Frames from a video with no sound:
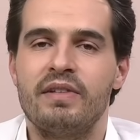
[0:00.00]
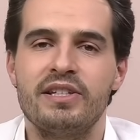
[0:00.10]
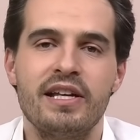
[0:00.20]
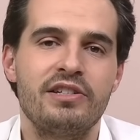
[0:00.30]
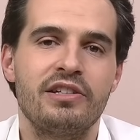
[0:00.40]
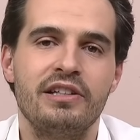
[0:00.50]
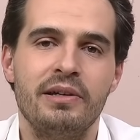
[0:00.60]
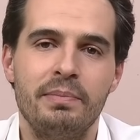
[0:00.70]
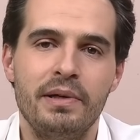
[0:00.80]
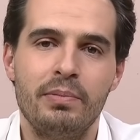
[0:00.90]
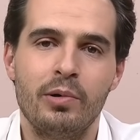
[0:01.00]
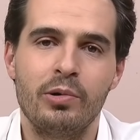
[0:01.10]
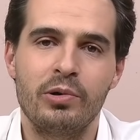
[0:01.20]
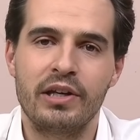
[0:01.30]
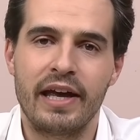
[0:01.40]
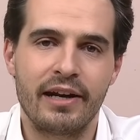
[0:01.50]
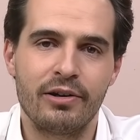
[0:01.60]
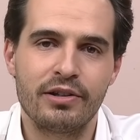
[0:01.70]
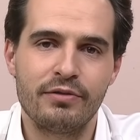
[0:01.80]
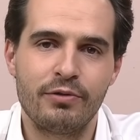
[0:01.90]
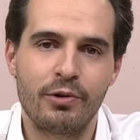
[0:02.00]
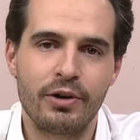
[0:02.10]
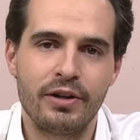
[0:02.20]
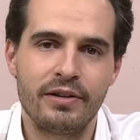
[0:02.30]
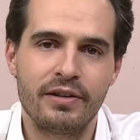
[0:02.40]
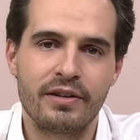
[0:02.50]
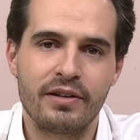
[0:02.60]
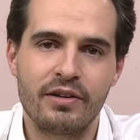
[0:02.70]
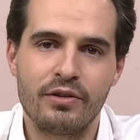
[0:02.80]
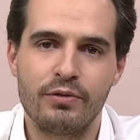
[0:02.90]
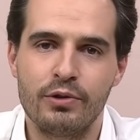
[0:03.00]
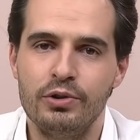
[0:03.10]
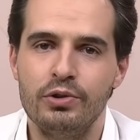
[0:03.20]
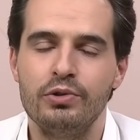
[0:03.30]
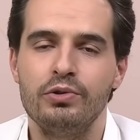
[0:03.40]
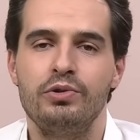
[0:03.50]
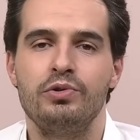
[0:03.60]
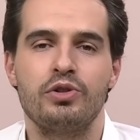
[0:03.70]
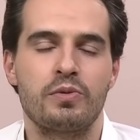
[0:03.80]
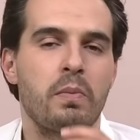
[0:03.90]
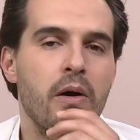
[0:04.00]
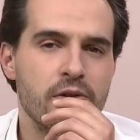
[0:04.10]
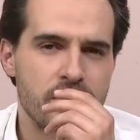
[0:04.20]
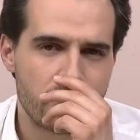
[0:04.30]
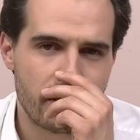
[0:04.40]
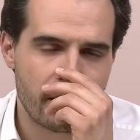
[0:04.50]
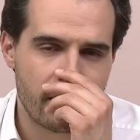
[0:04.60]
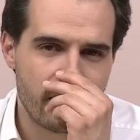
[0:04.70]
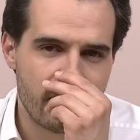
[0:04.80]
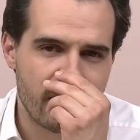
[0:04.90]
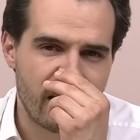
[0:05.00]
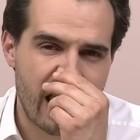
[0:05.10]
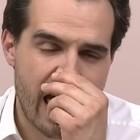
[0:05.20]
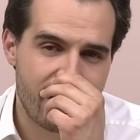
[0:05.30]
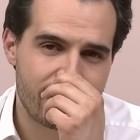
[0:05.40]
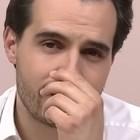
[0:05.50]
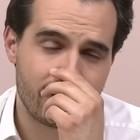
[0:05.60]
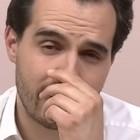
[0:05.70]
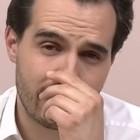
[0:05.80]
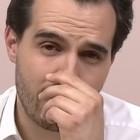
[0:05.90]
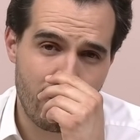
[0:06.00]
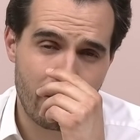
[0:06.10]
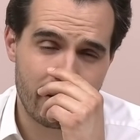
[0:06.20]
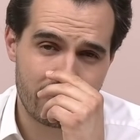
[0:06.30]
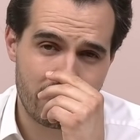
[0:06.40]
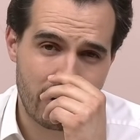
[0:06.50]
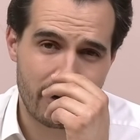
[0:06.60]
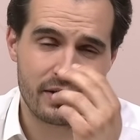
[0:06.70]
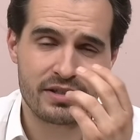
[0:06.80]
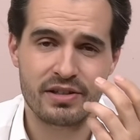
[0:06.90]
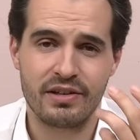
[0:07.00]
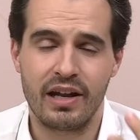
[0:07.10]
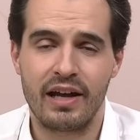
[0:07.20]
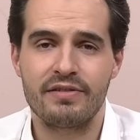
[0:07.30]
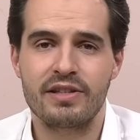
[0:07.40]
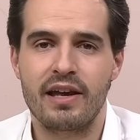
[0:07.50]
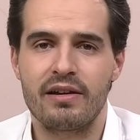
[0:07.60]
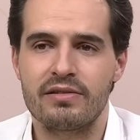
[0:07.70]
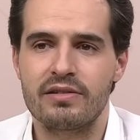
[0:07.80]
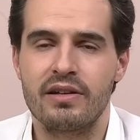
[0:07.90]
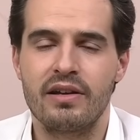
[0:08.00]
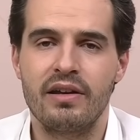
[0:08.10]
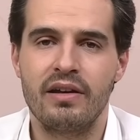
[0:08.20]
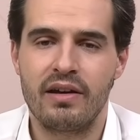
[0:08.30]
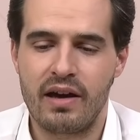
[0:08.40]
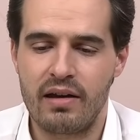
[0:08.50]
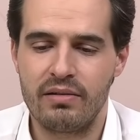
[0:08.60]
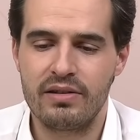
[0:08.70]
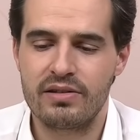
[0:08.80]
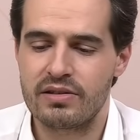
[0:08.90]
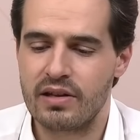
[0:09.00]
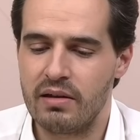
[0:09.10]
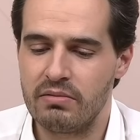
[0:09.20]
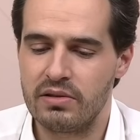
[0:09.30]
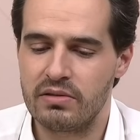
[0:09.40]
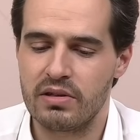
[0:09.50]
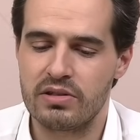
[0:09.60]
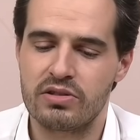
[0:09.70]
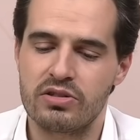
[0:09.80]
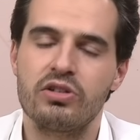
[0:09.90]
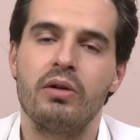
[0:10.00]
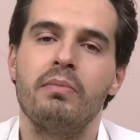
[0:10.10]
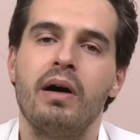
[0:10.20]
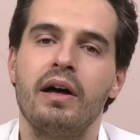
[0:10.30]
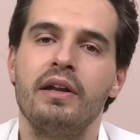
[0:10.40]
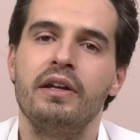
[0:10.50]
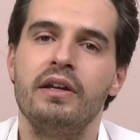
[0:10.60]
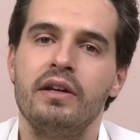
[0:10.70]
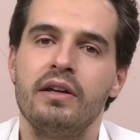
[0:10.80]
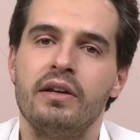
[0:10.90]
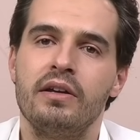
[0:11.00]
essentially the people who cannot afford it for you to sponsor lavish, flamboyant parties and lifestyles? How does somebody